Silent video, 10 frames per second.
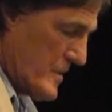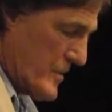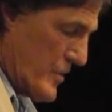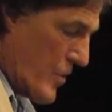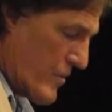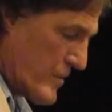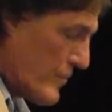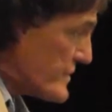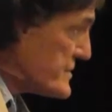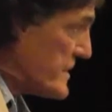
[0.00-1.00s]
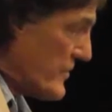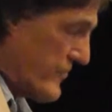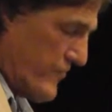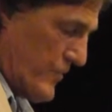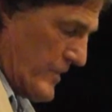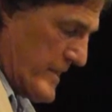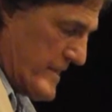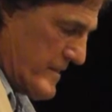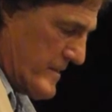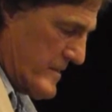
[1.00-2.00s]
knowing oneself
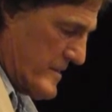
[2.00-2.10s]
fully